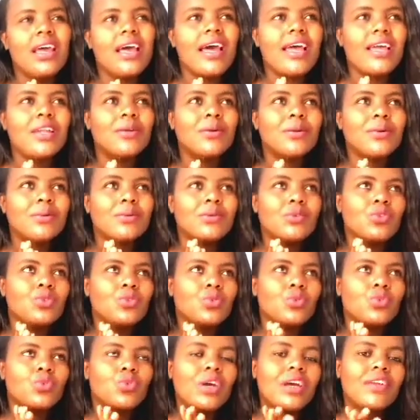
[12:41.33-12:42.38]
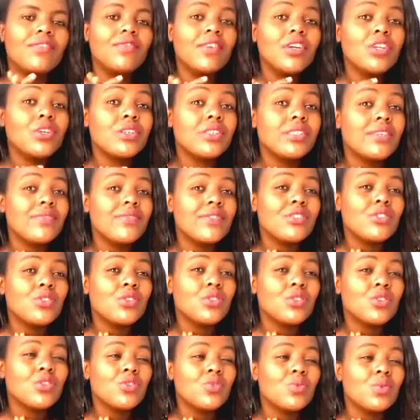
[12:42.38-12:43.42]
I know you can find yourself in
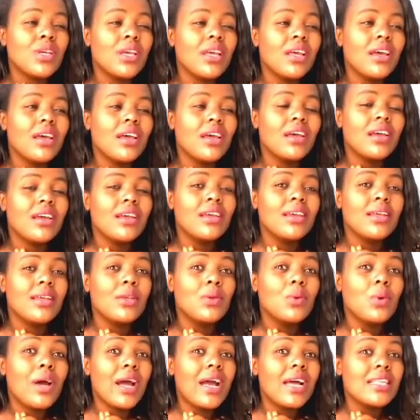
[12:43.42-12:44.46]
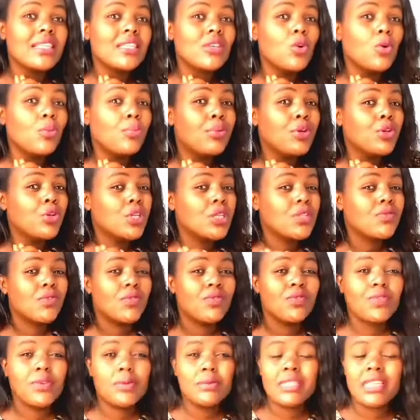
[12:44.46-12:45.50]
situations where you ask opinions from
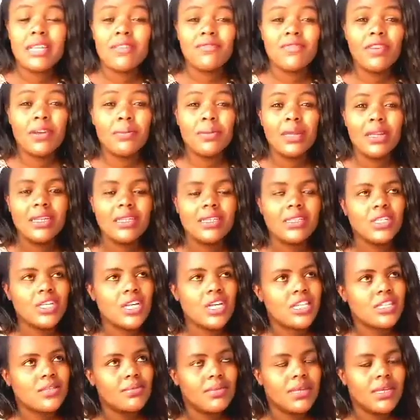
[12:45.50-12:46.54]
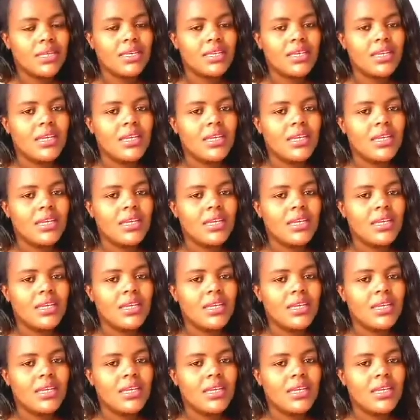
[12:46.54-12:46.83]
friends and family. Trust me,